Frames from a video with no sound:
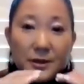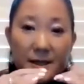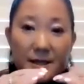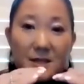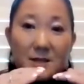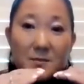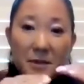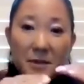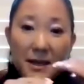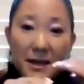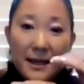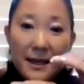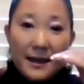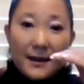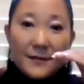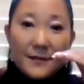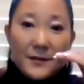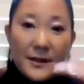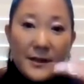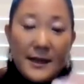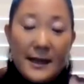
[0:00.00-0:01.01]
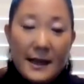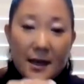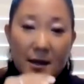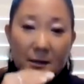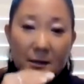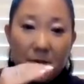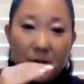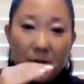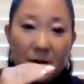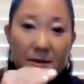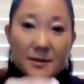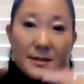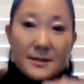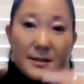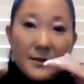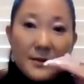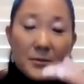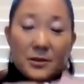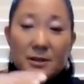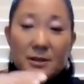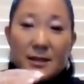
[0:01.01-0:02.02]
Things may have to happen
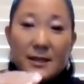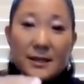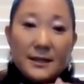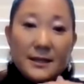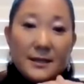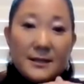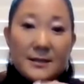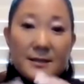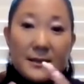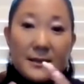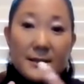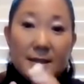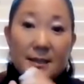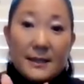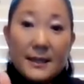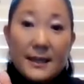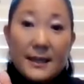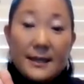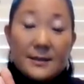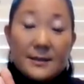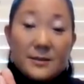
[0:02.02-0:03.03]
simultaneously.